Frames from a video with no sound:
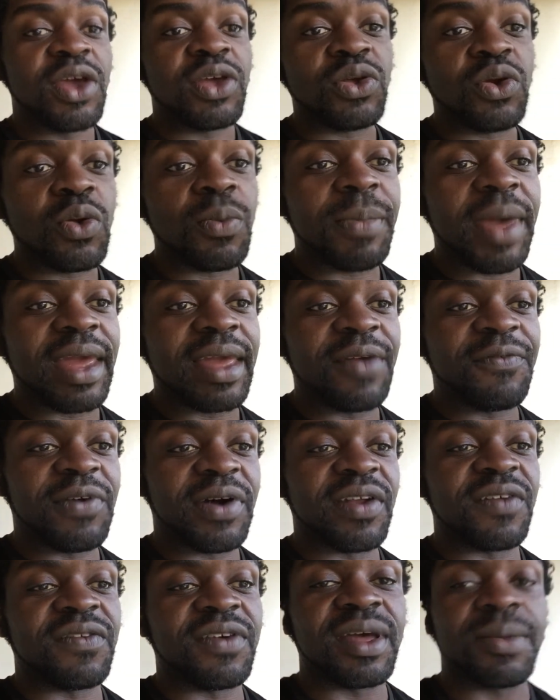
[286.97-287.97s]
You making
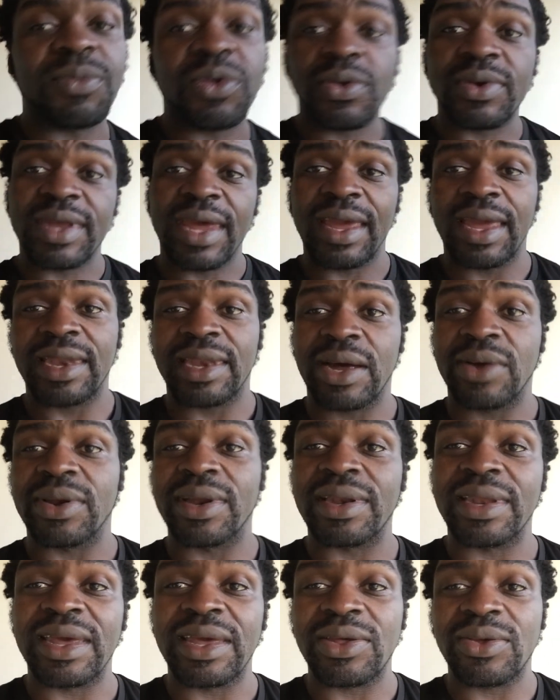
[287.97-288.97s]
fun of him, you taking down
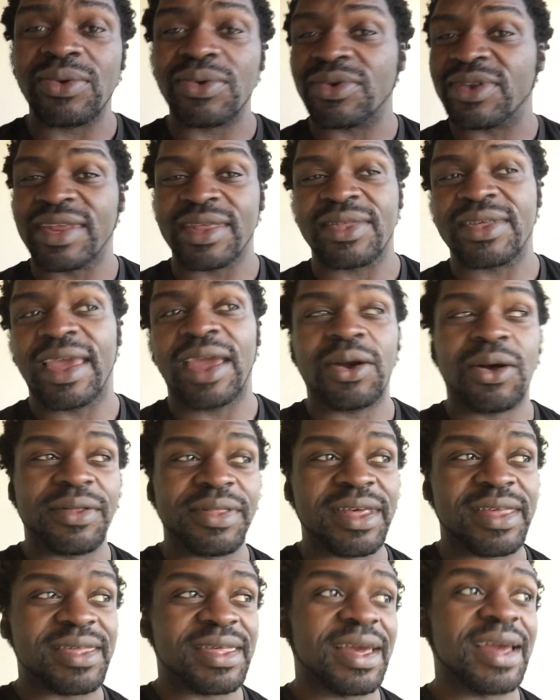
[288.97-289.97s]
a knee, you saying all
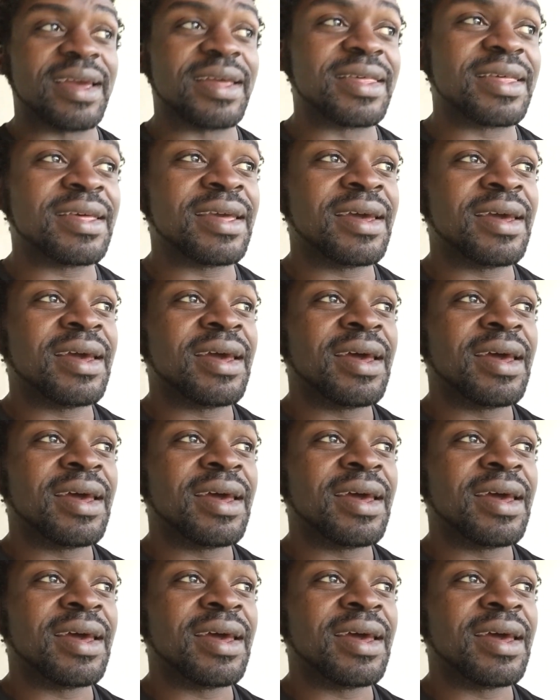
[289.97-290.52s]
these things